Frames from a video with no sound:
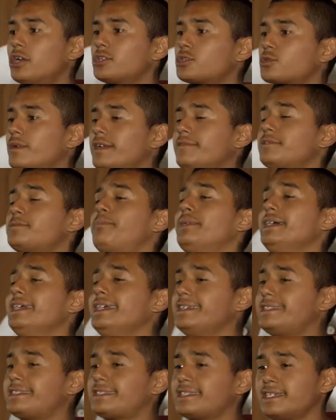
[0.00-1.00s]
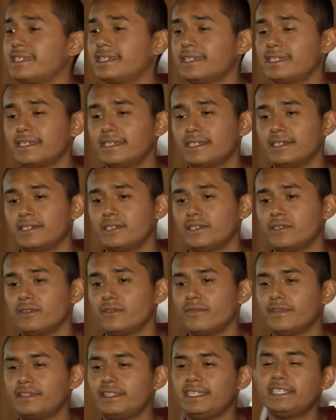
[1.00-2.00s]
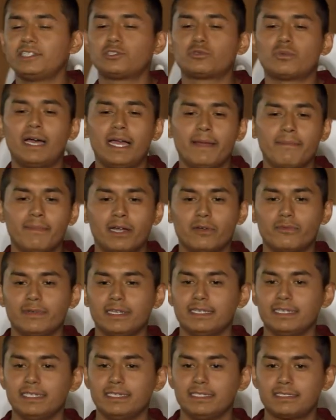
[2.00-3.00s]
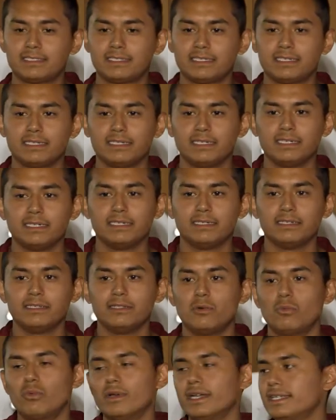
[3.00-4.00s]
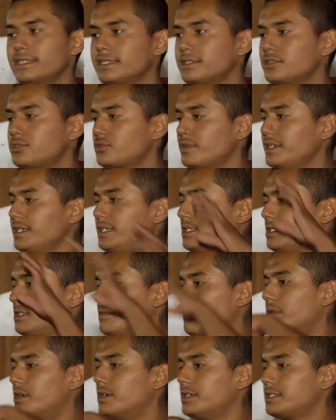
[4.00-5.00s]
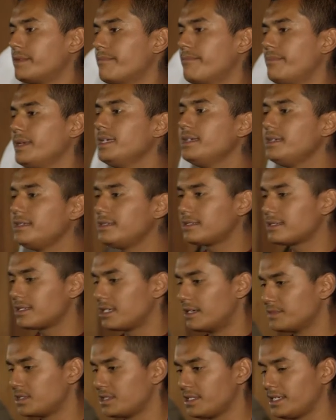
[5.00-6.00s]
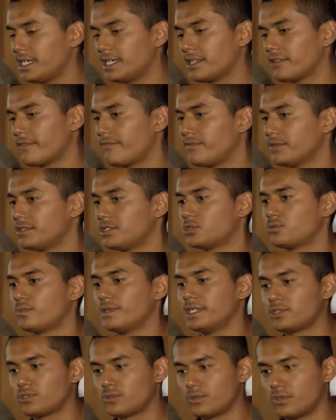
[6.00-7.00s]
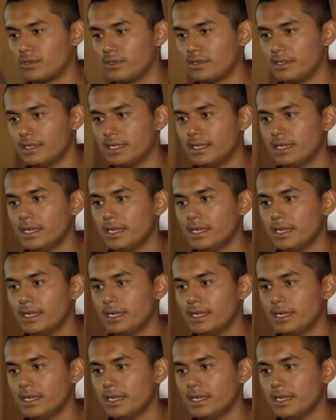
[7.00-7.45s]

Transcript: heart screams peace with each rhyme I release. The wind and trees, the birds and bees come together for this ritual,